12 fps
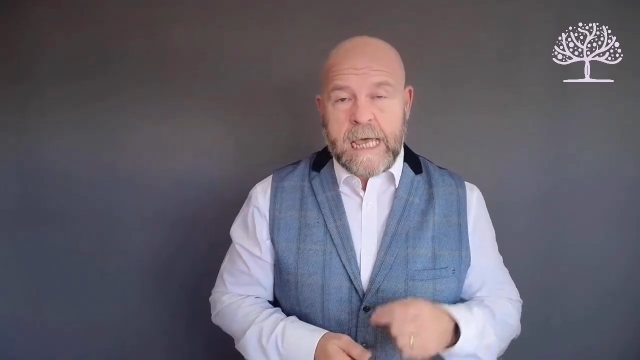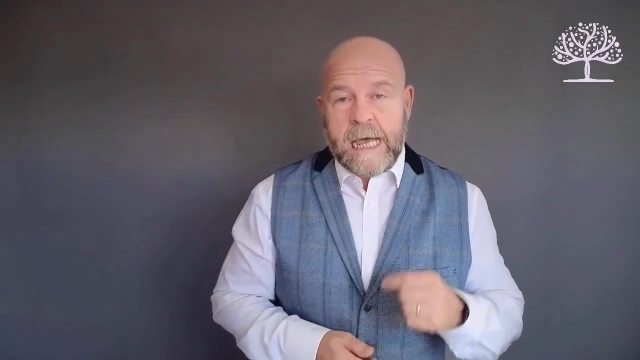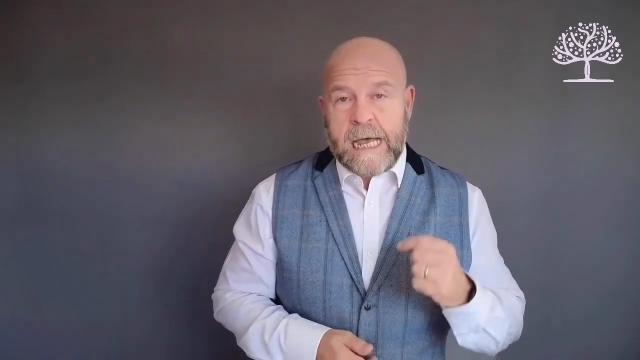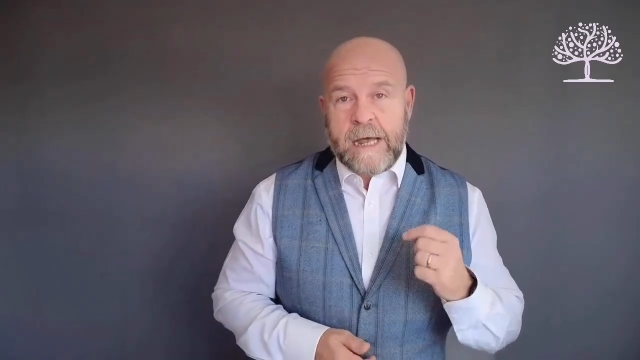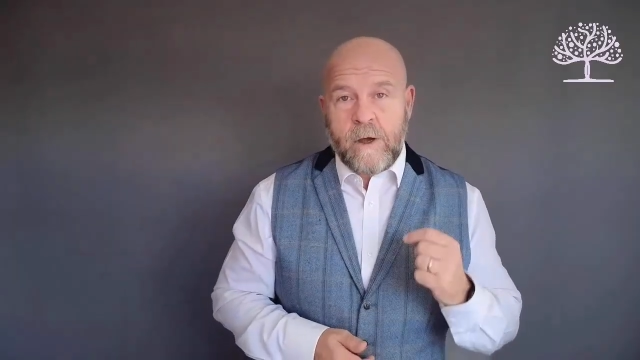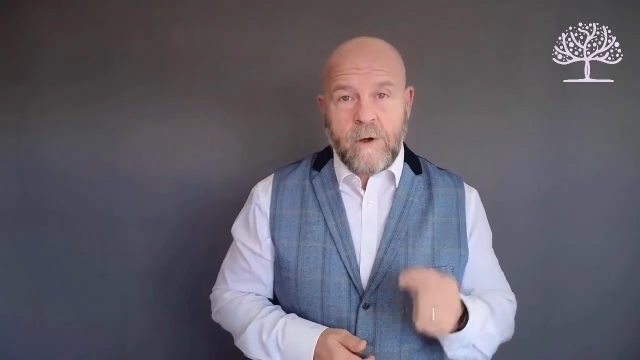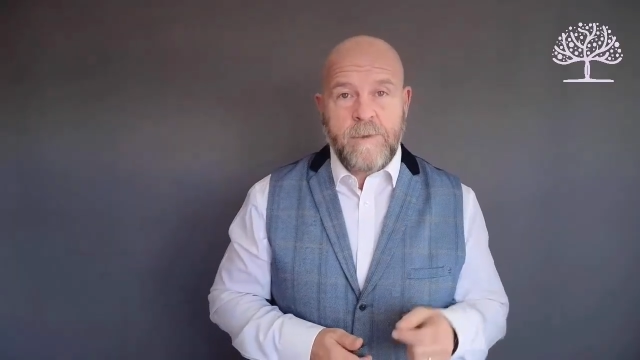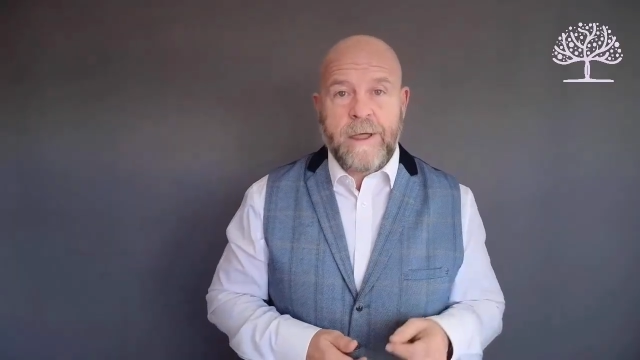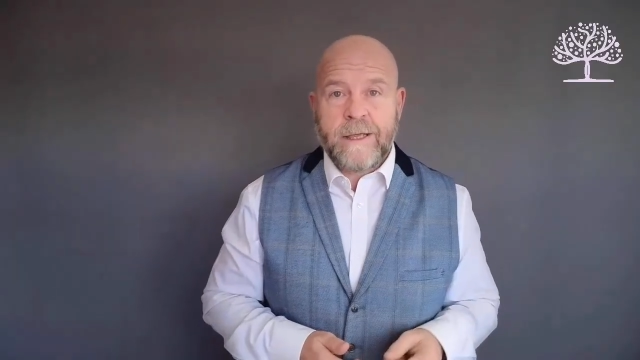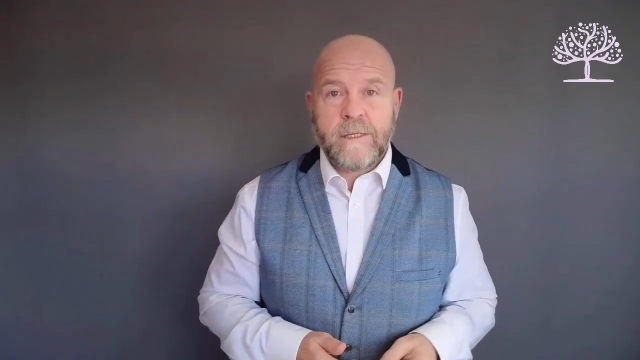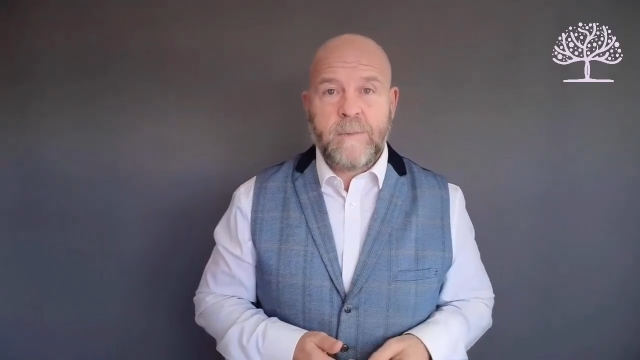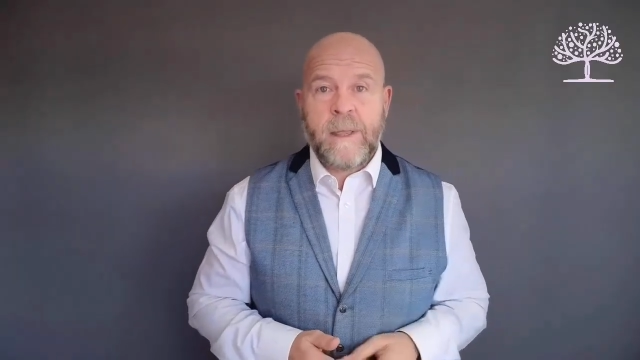I hope
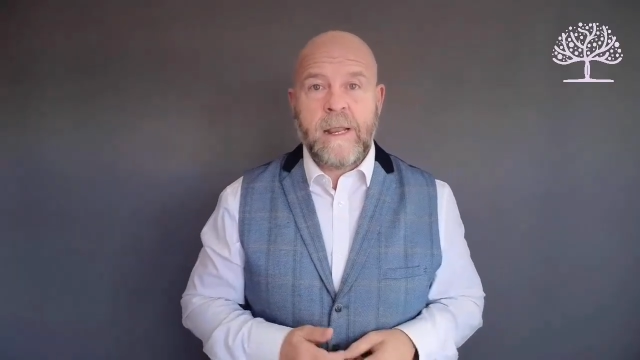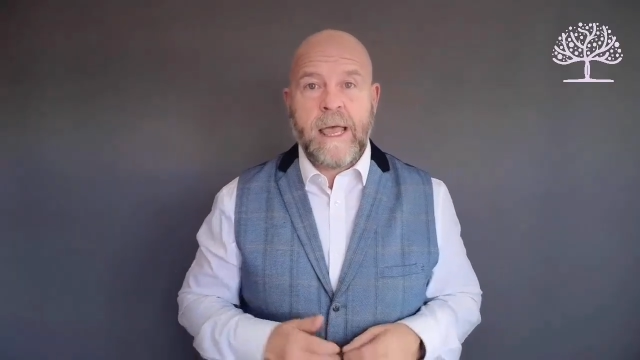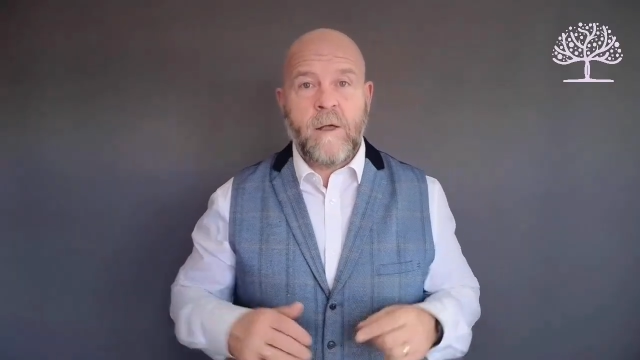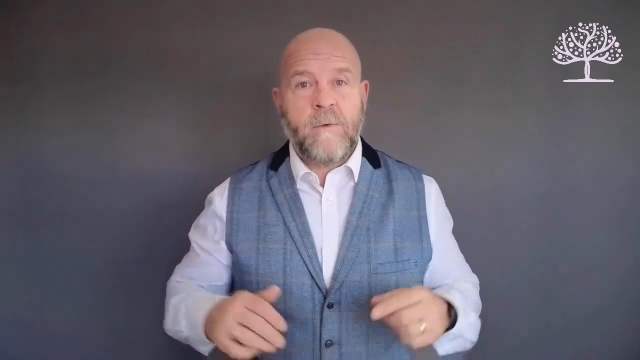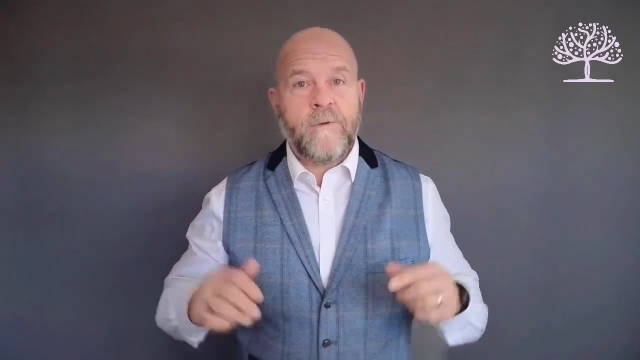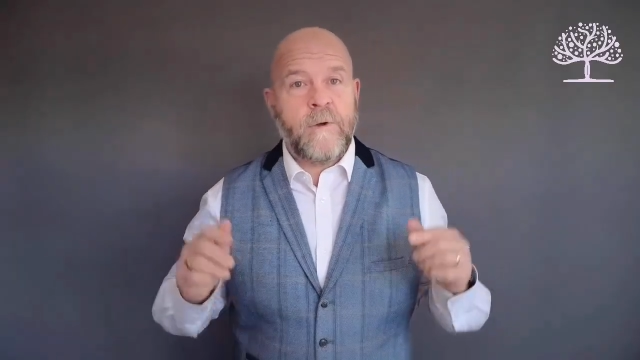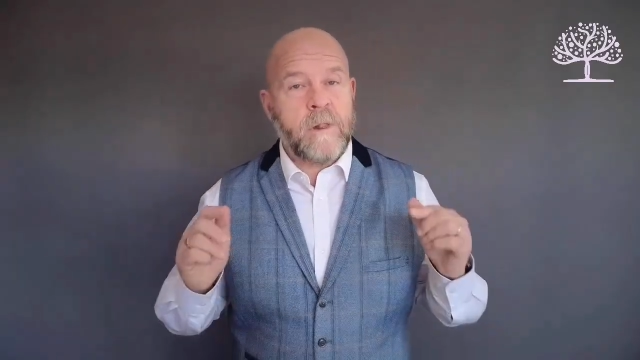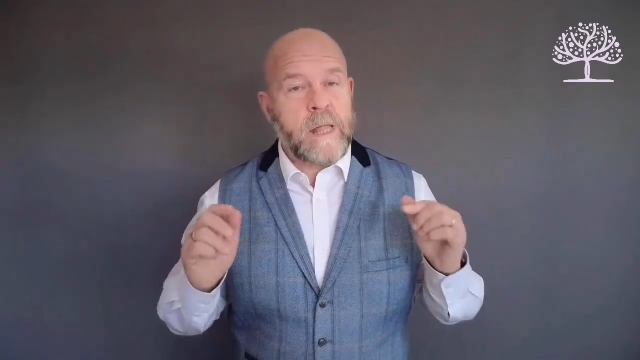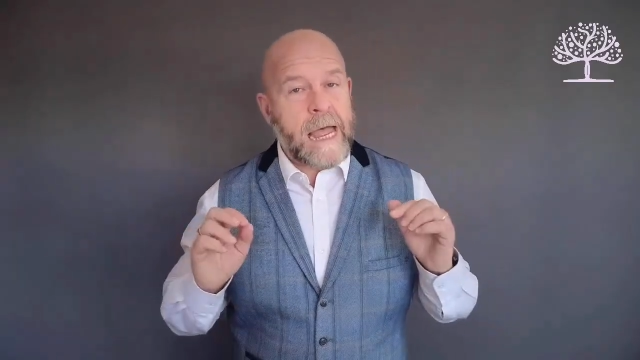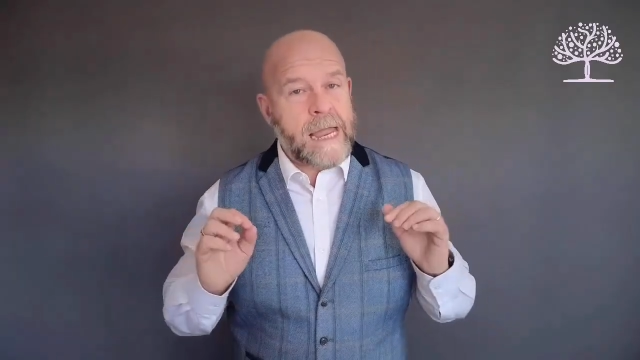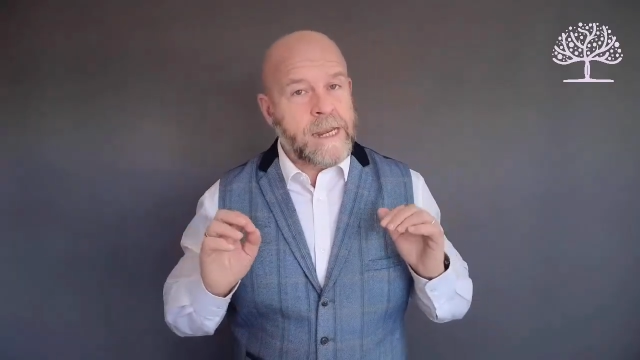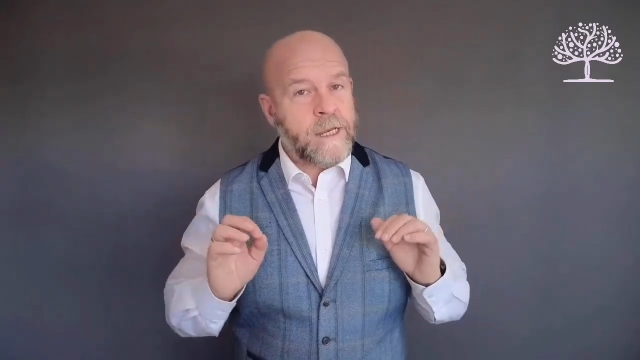that's been helpful
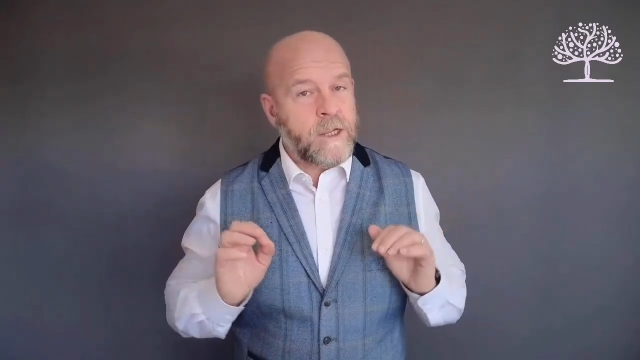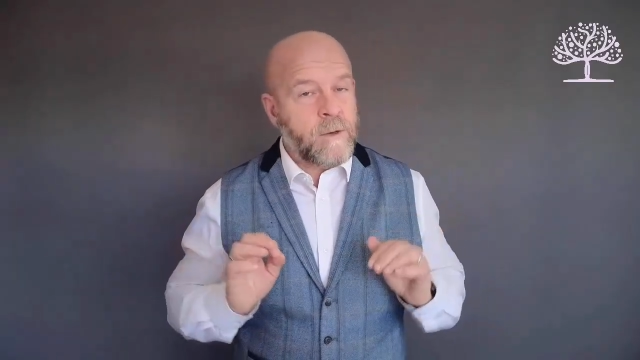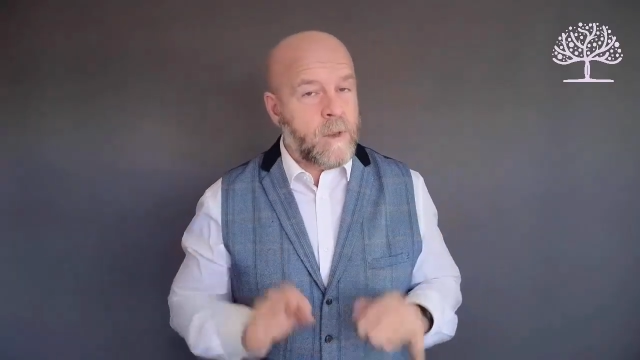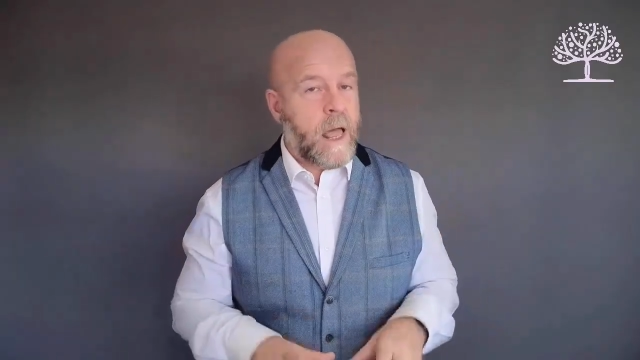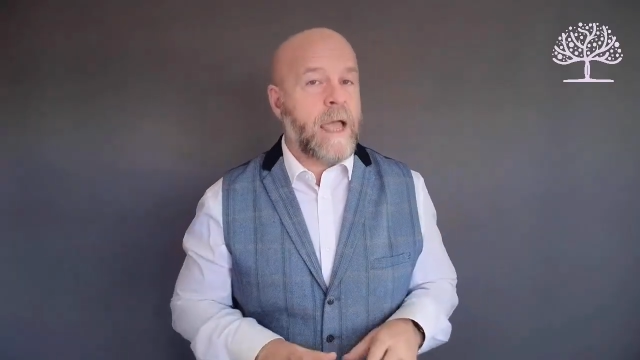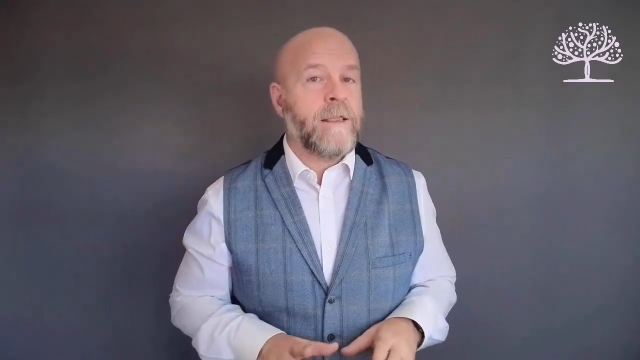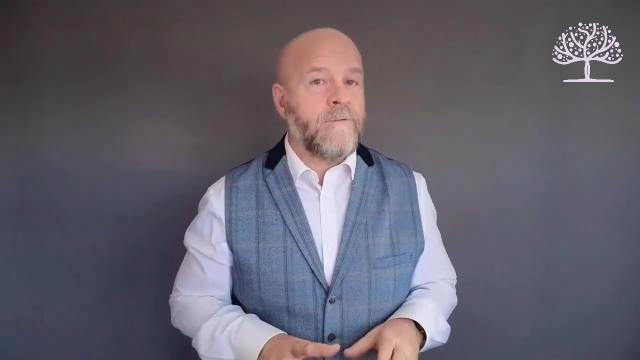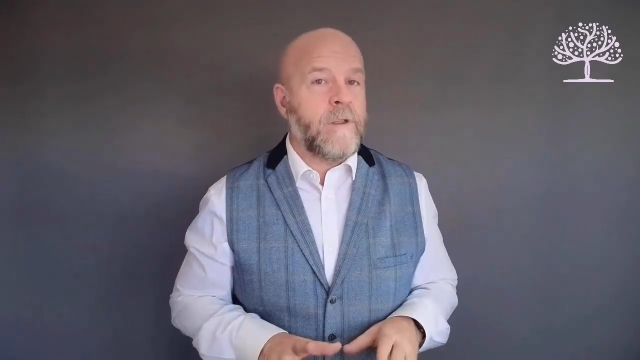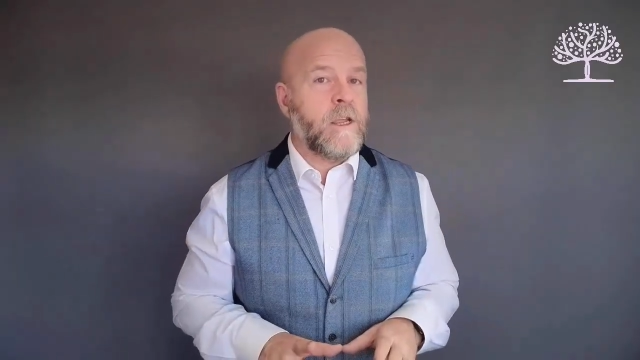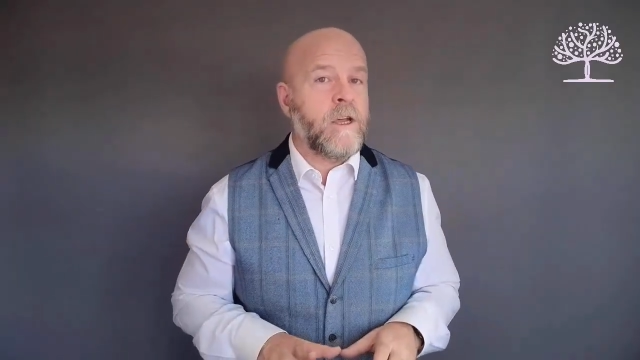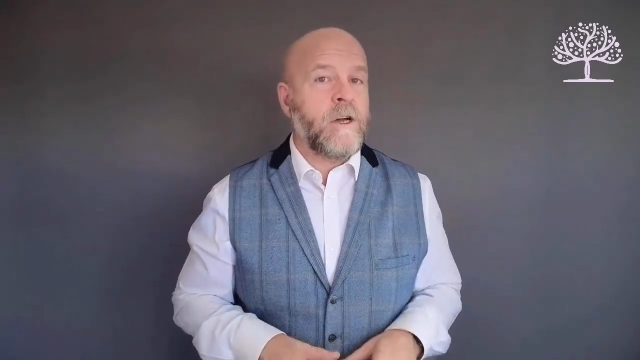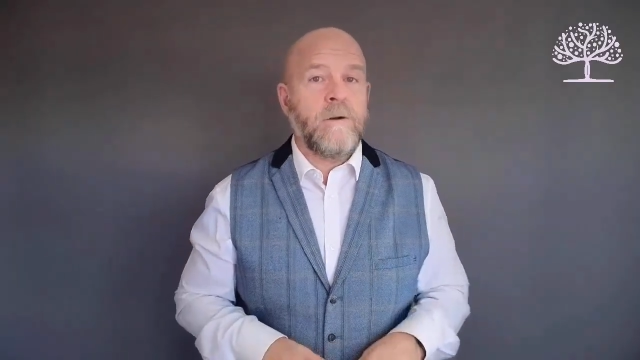and you like the
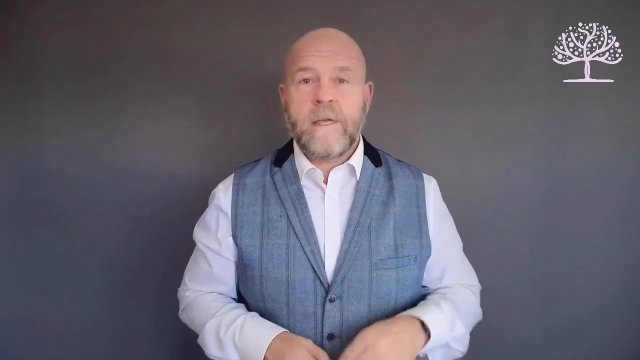video.